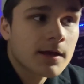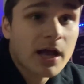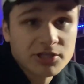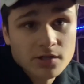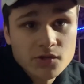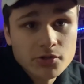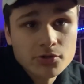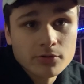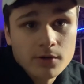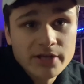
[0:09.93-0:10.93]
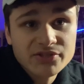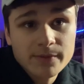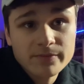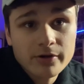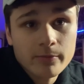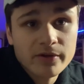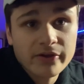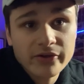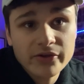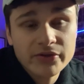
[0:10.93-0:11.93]
Actually, that's not true. I skipped dinner
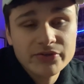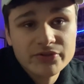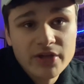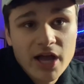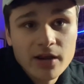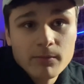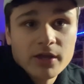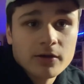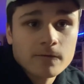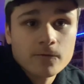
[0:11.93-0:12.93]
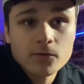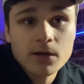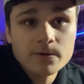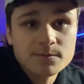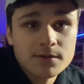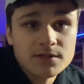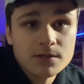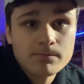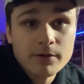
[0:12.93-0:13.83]
because I didn't make any food and I was busy.